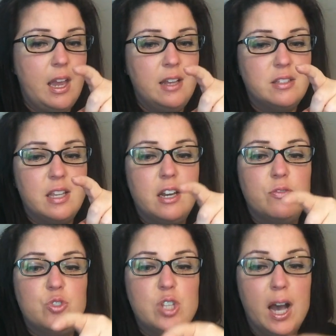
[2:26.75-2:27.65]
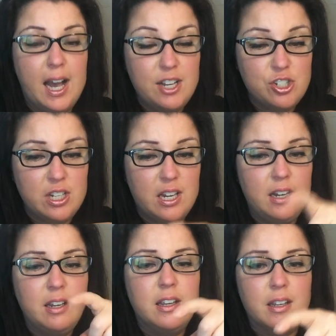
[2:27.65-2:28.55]
instead of
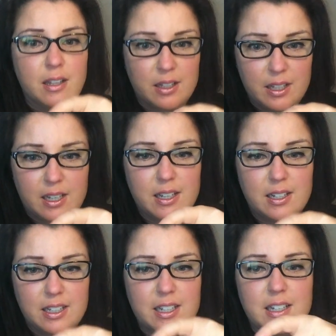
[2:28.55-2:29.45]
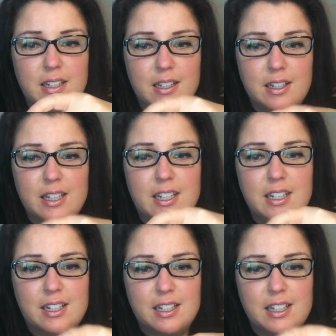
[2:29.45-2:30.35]
touching, click, click,
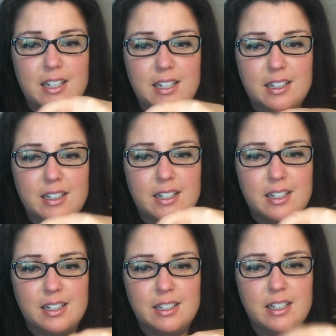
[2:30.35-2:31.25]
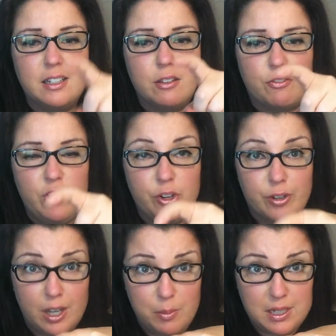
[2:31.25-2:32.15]
click, click, click, click, a finger
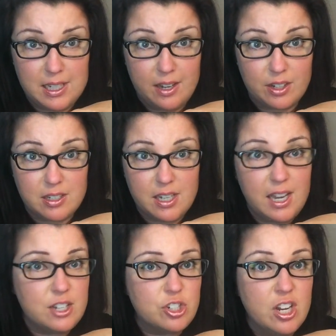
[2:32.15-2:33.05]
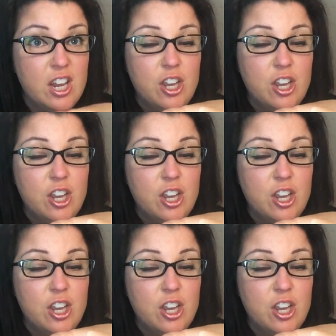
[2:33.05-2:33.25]
coming down and touch,